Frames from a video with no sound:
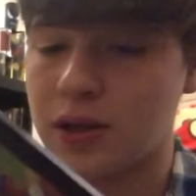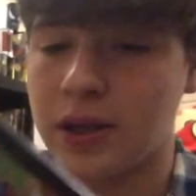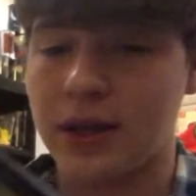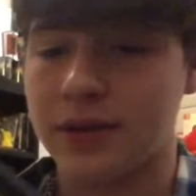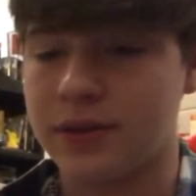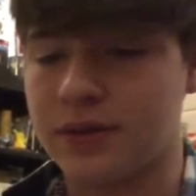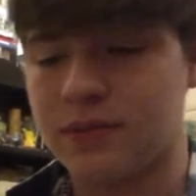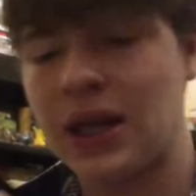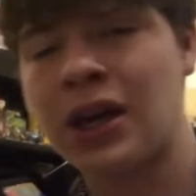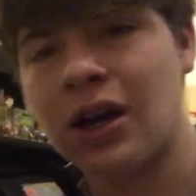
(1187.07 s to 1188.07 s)
and
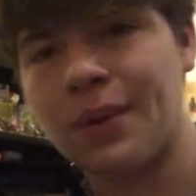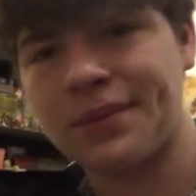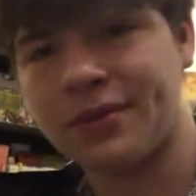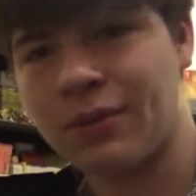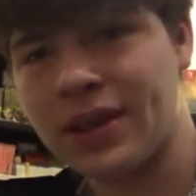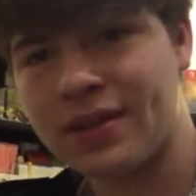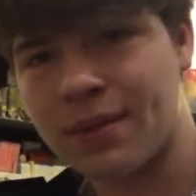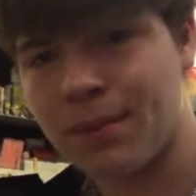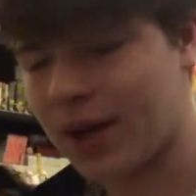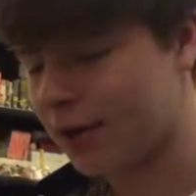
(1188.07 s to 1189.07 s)
it comes with the
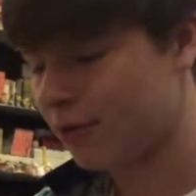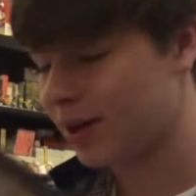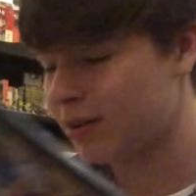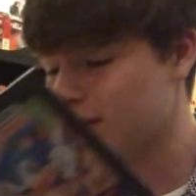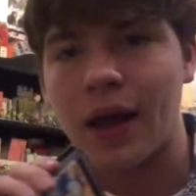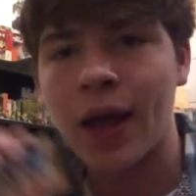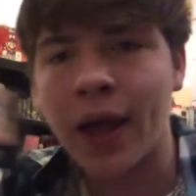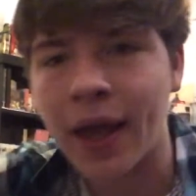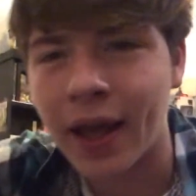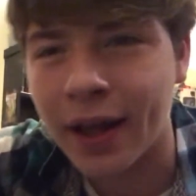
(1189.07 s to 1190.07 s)
manual,
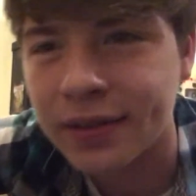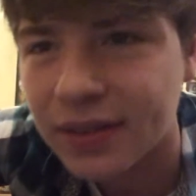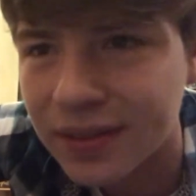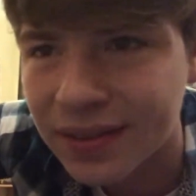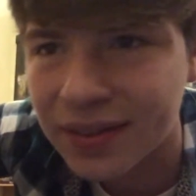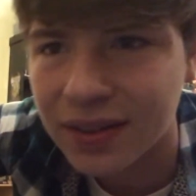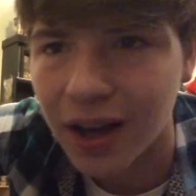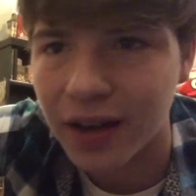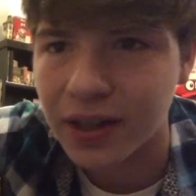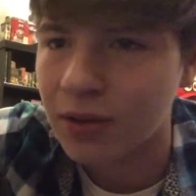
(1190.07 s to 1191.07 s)
and
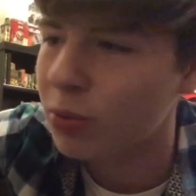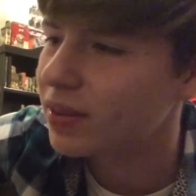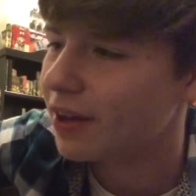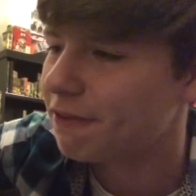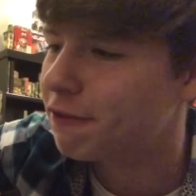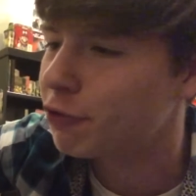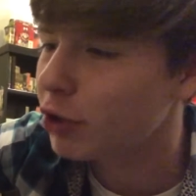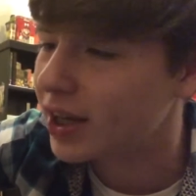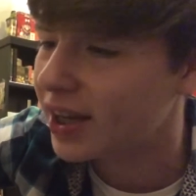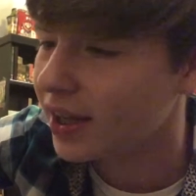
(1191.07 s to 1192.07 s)
Sonic with the
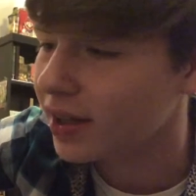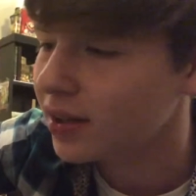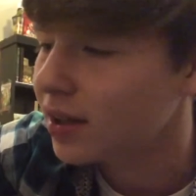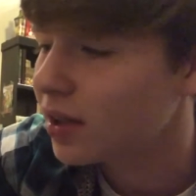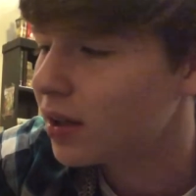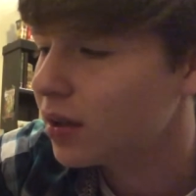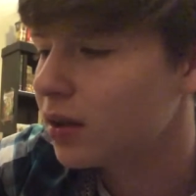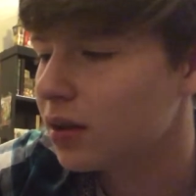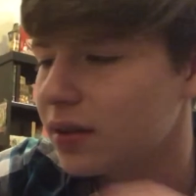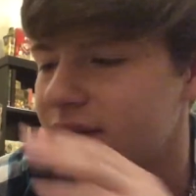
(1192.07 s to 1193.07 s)
freaking
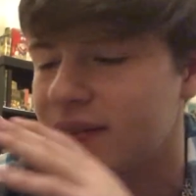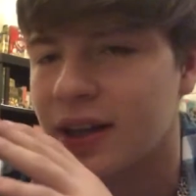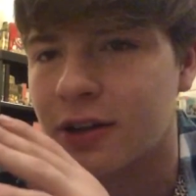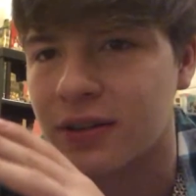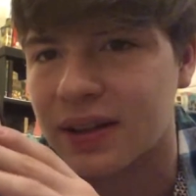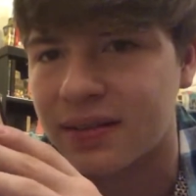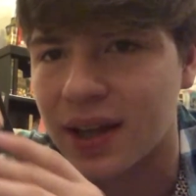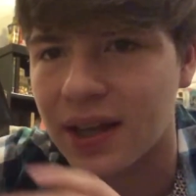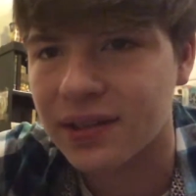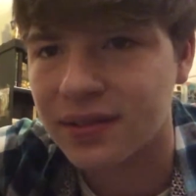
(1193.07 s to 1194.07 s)
sticker that
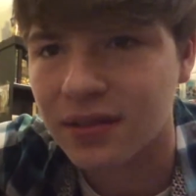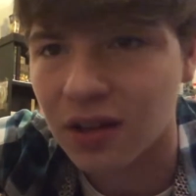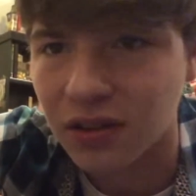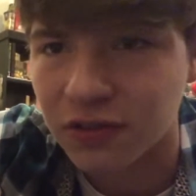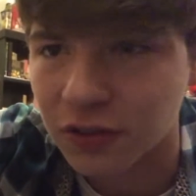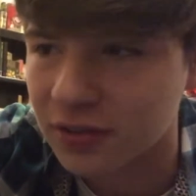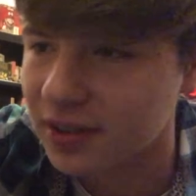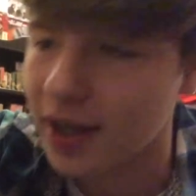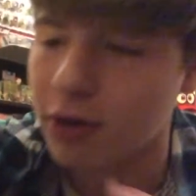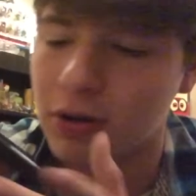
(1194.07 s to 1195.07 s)
says not for
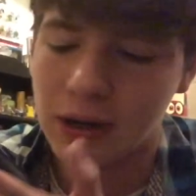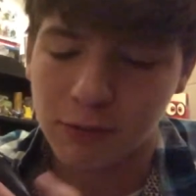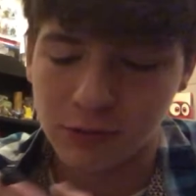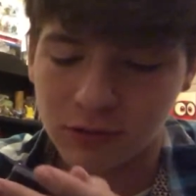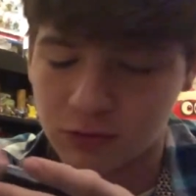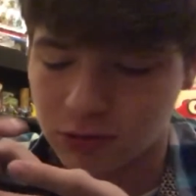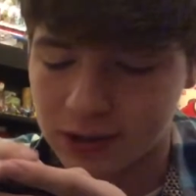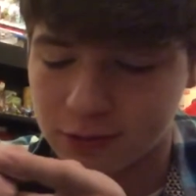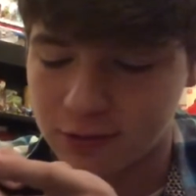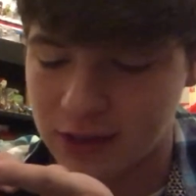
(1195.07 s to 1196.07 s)
sale. I will
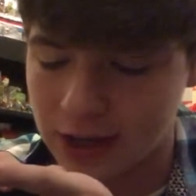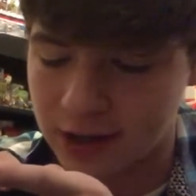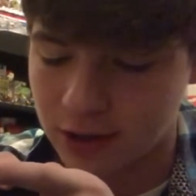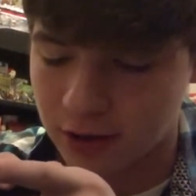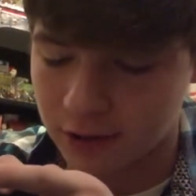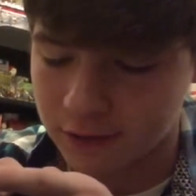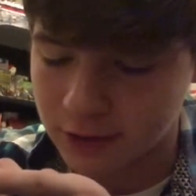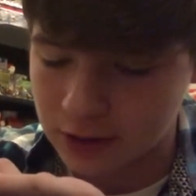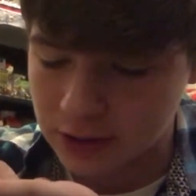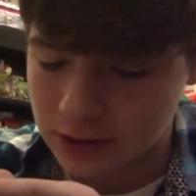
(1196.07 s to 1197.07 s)
try to take it off
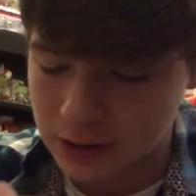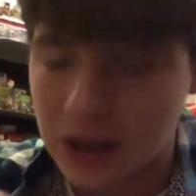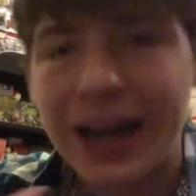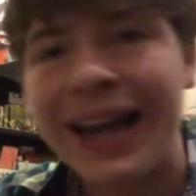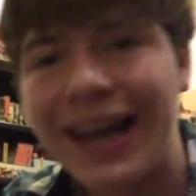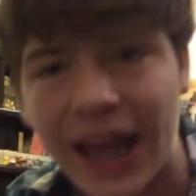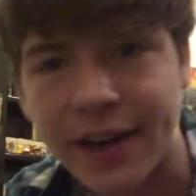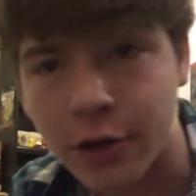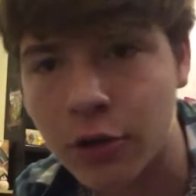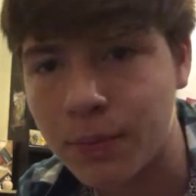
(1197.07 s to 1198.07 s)

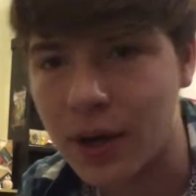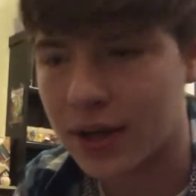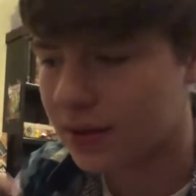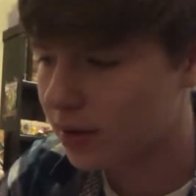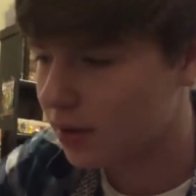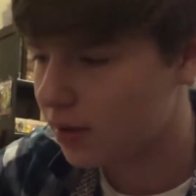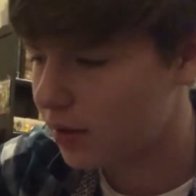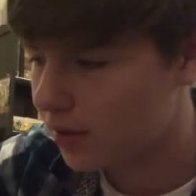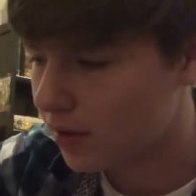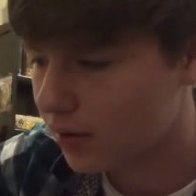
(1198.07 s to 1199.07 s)
later, but
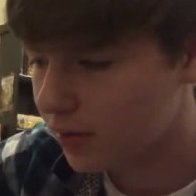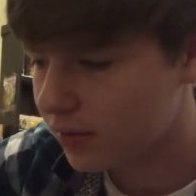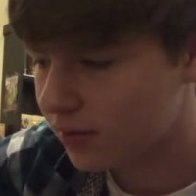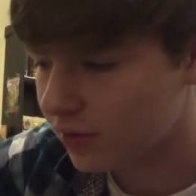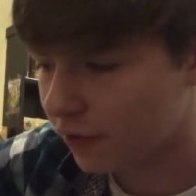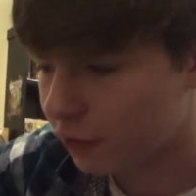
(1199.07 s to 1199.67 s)
so